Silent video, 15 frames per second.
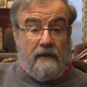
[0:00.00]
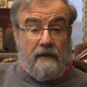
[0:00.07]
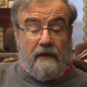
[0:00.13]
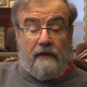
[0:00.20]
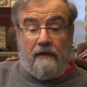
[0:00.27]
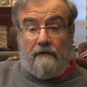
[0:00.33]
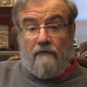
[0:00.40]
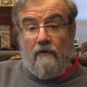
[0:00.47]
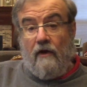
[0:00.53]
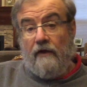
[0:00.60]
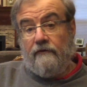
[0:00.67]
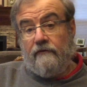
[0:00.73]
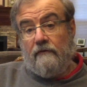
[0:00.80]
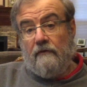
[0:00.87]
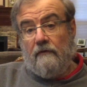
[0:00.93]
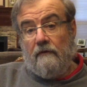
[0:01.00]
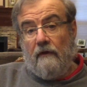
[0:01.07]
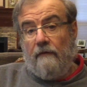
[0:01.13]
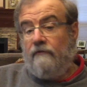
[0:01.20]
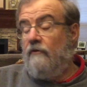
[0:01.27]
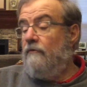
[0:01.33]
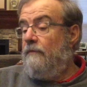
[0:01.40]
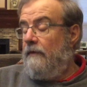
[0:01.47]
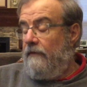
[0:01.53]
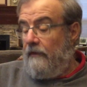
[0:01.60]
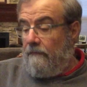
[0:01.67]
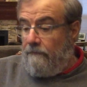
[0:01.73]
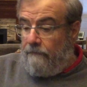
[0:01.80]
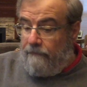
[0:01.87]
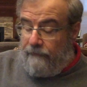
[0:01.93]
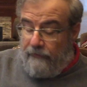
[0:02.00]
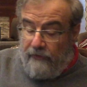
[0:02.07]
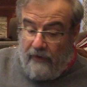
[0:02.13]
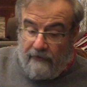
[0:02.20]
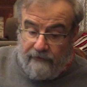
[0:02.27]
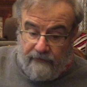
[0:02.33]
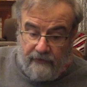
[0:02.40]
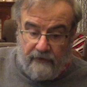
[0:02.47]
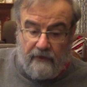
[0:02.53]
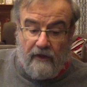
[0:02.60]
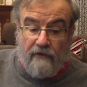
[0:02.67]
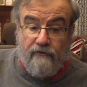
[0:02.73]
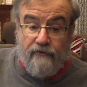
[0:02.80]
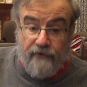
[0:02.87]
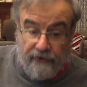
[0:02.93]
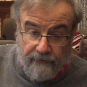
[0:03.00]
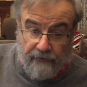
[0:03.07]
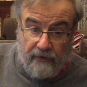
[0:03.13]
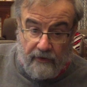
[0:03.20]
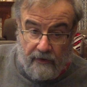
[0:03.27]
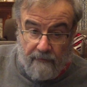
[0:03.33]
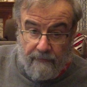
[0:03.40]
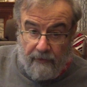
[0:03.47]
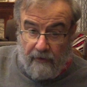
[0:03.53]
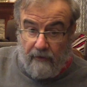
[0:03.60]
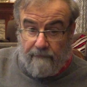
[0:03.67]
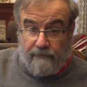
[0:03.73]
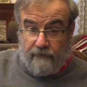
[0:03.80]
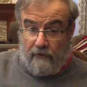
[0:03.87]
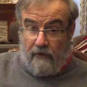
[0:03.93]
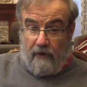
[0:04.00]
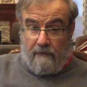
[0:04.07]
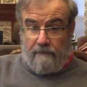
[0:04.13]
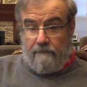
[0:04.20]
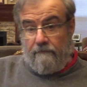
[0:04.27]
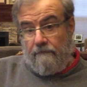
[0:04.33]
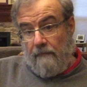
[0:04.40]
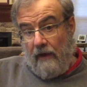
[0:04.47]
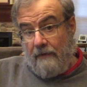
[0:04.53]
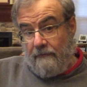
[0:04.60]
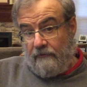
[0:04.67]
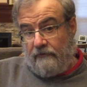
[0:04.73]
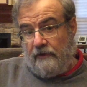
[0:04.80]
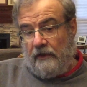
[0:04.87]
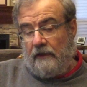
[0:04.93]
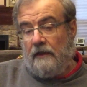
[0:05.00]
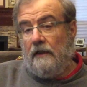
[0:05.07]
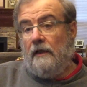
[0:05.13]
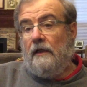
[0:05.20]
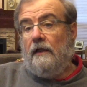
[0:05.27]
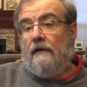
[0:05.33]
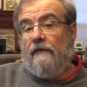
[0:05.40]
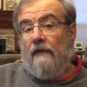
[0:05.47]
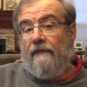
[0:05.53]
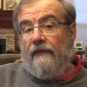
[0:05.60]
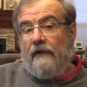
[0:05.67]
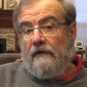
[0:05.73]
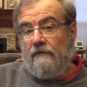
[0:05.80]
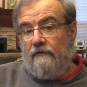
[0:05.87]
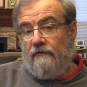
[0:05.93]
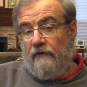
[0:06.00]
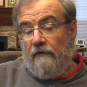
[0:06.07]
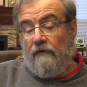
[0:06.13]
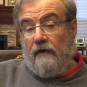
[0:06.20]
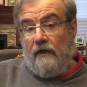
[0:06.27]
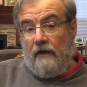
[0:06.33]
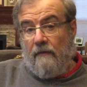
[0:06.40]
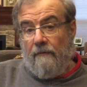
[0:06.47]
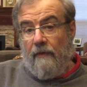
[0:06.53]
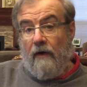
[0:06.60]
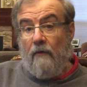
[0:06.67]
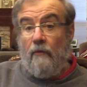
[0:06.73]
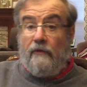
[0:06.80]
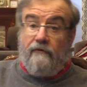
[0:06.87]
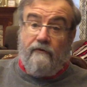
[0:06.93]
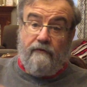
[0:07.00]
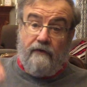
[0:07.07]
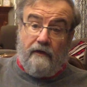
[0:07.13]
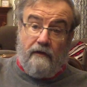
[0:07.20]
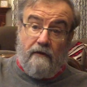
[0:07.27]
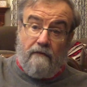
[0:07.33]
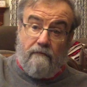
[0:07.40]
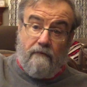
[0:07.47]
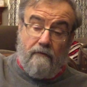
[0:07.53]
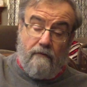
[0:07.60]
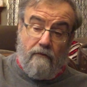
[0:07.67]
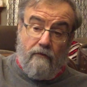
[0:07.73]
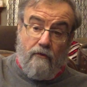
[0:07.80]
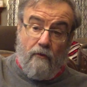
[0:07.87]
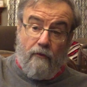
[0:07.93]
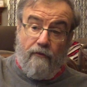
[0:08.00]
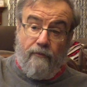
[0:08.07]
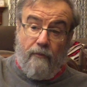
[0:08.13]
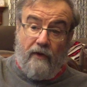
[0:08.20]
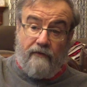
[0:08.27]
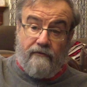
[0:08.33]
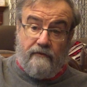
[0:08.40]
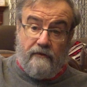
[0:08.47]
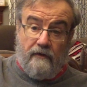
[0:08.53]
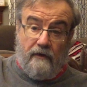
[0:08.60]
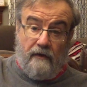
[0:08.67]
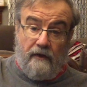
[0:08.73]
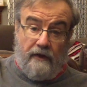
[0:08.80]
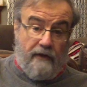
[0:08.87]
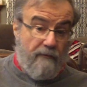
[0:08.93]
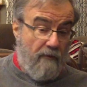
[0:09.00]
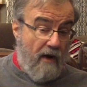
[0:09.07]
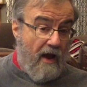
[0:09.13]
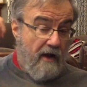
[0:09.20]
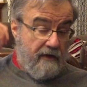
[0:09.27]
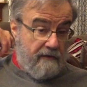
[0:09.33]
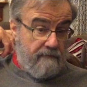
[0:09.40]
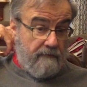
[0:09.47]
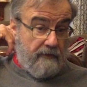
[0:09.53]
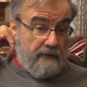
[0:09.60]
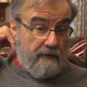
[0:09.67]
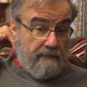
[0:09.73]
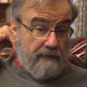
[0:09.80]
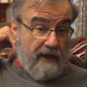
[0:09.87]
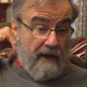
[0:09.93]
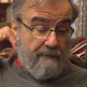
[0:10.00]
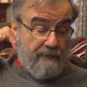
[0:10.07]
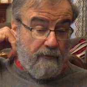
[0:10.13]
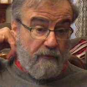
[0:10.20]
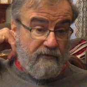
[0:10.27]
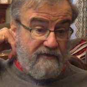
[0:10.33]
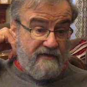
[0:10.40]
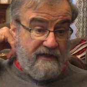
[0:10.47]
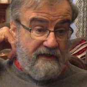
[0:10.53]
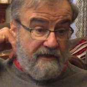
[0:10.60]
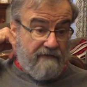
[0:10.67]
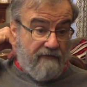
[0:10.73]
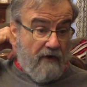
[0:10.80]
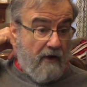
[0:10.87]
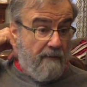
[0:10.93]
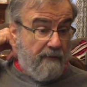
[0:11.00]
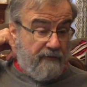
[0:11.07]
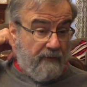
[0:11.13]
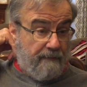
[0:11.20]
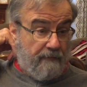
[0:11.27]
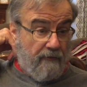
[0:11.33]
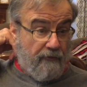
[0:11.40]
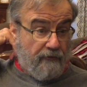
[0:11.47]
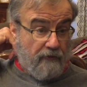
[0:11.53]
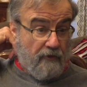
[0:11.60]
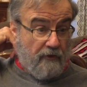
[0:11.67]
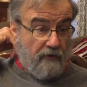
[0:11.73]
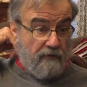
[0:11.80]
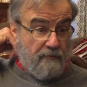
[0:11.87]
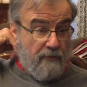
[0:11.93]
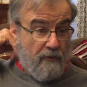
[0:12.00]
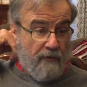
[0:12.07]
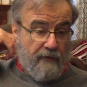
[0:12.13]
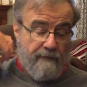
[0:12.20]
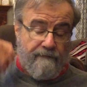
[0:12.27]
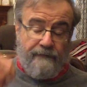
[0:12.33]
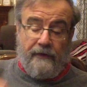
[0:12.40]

It had lost, that the Assyrian Empire, I'm sorry, my mistake, that the Assyrian Empire, which is in northwest Iraq, and a capital was Nineveh, almost up to the Turkish border,